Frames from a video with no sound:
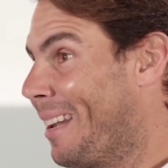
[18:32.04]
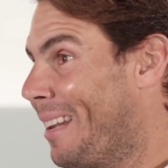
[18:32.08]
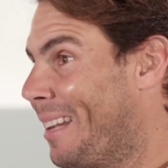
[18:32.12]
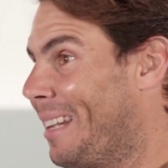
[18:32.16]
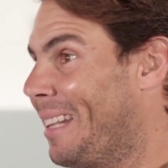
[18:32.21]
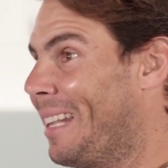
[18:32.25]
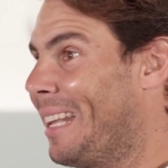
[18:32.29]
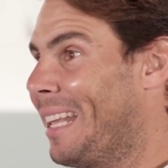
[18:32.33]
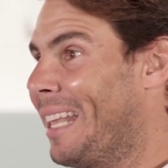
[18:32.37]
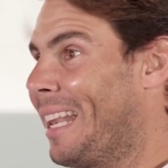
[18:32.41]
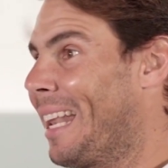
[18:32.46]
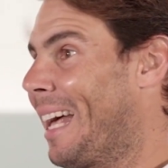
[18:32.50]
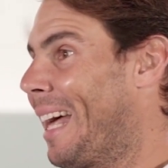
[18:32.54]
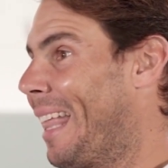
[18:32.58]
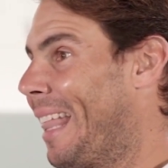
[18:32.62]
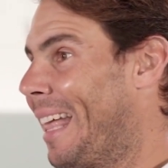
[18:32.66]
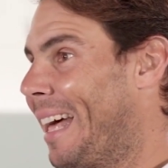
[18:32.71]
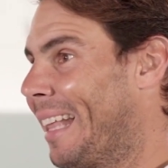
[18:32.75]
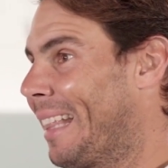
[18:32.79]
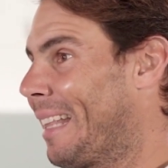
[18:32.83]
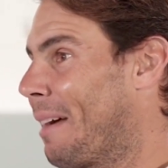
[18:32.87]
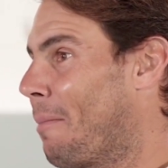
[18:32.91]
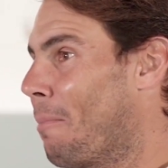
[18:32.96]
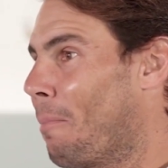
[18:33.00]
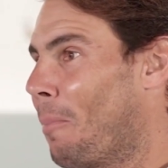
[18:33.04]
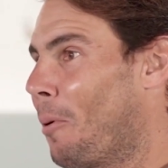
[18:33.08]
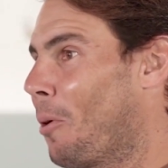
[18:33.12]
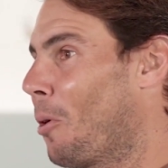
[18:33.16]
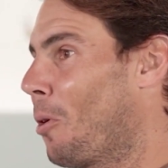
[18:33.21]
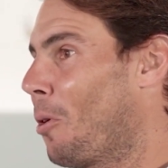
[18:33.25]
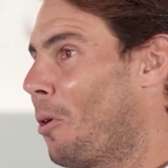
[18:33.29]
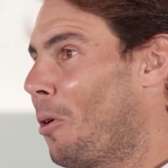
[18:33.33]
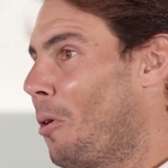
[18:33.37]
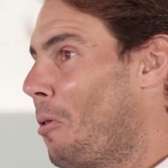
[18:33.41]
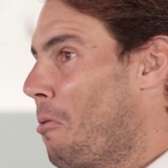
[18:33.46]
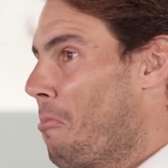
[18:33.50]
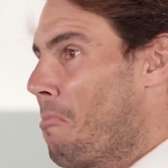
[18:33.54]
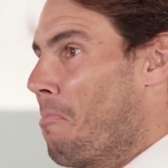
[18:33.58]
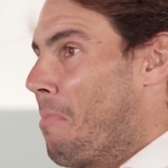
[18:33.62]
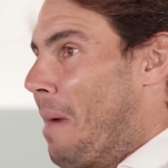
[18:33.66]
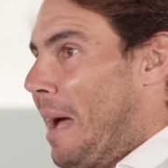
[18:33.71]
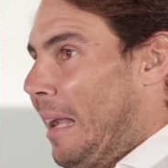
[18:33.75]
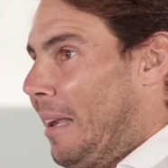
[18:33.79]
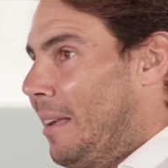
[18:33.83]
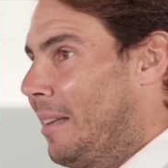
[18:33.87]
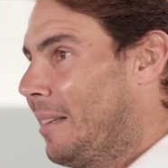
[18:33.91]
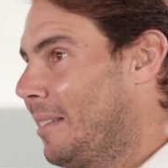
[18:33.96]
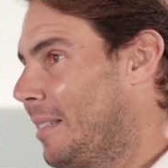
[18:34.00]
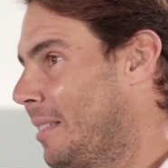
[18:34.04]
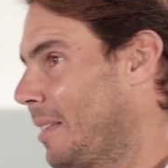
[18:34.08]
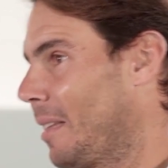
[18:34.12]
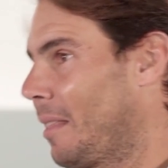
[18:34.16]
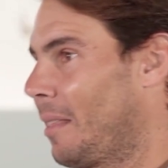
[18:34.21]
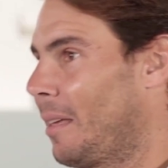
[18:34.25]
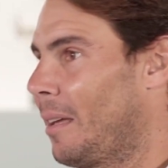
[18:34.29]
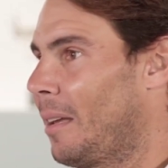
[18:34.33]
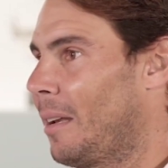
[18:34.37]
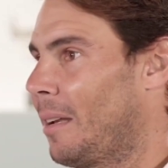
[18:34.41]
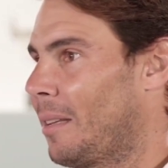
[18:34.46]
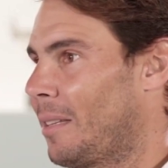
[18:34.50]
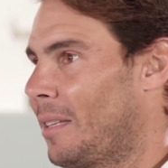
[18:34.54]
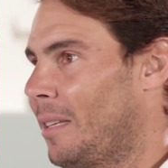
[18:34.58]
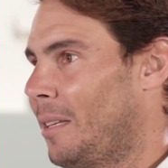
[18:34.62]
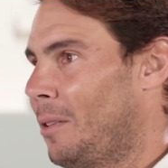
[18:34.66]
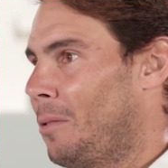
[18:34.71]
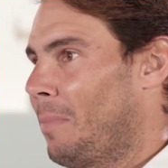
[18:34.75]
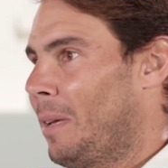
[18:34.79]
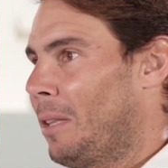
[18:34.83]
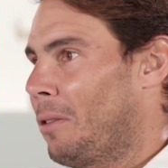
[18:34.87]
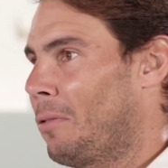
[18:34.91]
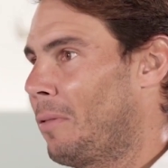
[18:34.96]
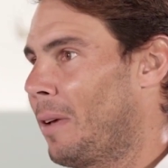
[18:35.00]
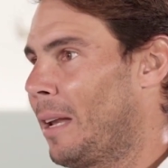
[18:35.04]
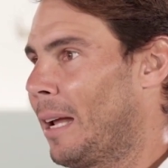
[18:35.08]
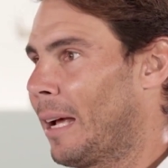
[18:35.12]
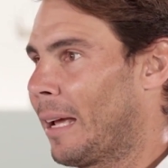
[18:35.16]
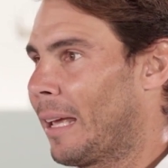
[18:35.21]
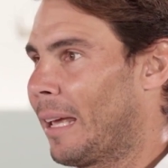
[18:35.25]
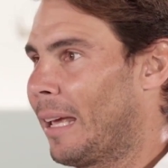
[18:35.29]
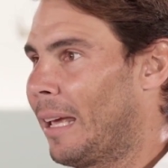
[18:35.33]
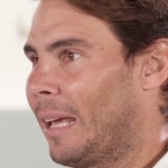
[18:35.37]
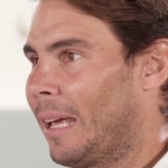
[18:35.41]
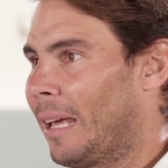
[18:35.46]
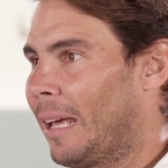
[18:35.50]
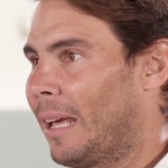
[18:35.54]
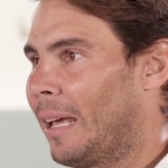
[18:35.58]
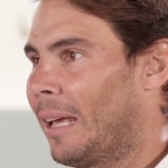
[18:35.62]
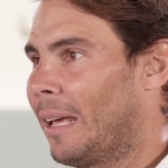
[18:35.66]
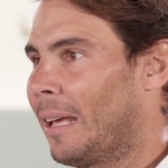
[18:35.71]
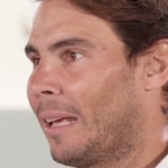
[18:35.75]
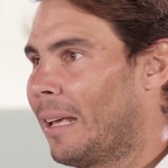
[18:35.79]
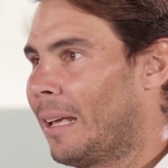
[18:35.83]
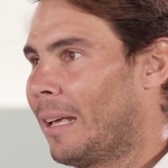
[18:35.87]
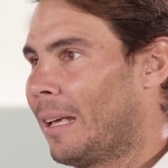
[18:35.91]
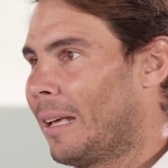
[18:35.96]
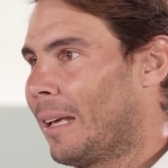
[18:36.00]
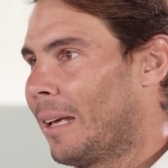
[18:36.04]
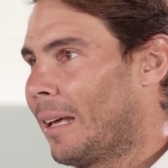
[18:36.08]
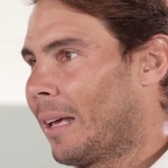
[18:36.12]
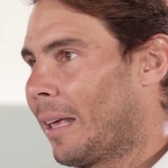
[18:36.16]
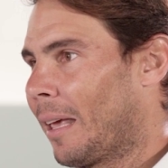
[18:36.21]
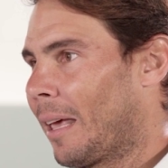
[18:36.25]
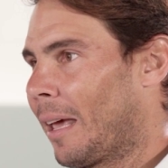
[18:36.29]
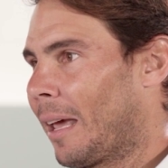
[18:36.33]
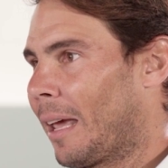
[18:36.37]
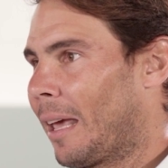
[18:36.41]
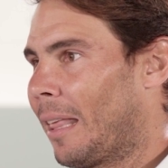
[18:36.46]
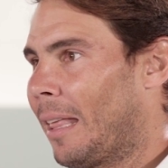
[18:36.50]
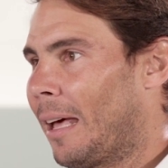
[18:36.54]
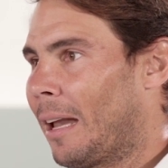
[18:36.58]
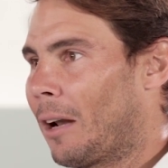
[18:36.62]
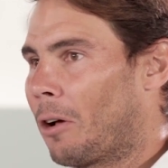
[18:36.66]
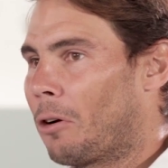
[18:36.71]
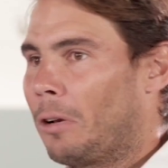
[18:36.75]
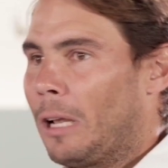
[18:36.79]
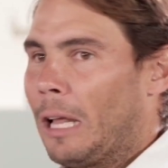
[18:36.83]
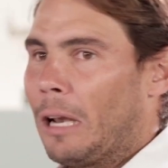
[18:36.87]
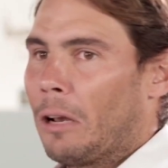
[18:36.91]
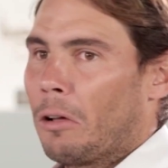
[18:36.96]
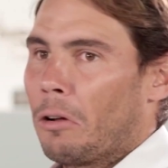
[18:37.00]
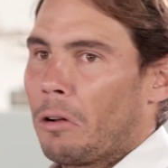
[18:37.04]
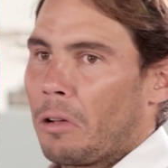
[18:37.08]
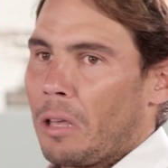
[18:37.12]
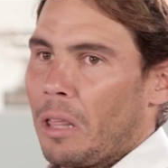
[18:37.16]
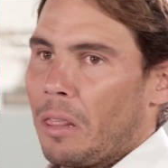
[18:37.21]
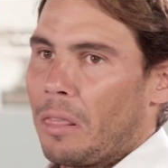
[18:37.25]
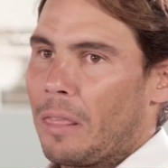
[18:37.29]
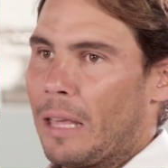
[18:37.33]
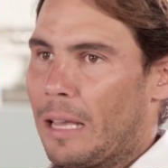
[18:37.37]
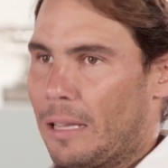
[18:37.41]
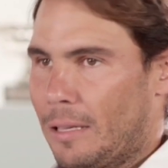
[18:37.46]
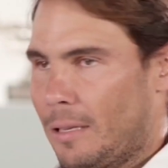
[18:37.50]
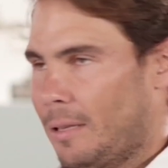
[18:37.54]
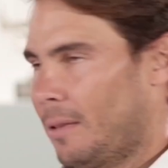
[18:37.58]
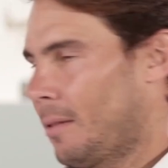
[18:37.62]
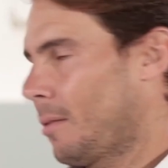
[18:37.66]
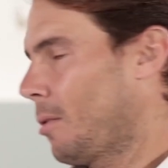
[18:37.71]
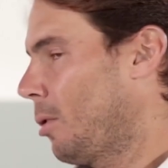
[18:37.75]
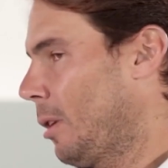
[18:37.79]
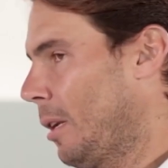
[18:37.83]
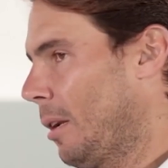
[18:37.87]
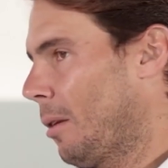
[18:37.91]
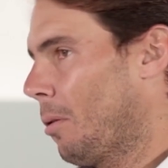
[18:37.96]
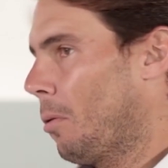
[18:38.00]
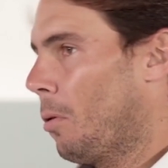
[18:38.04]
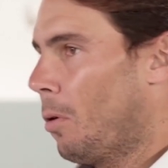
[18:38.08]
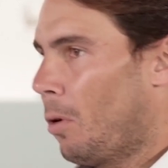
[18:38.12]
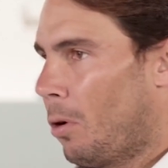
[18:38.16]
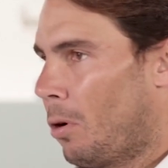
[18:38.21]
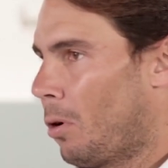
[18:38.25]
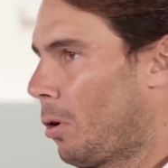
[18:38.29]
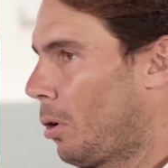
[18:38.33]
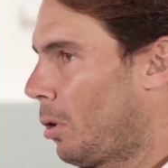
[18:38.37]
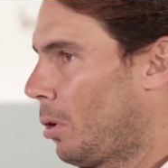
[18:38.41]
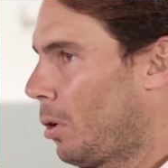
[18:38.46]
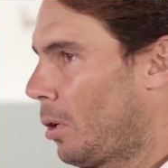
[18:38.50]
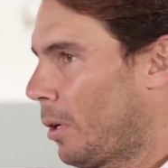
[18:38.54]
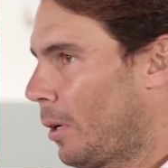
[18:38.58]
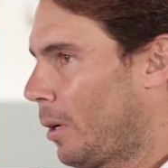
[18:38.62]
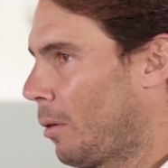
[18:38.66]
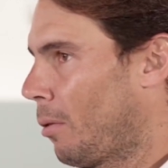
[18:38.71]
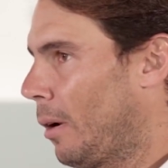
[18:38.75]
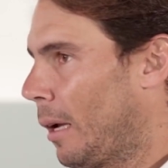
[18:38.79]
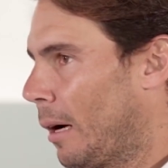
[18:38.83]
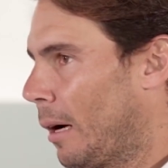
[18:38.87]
I think I'm not great at anything, but I'm not bad at anything. If I had to choose something, I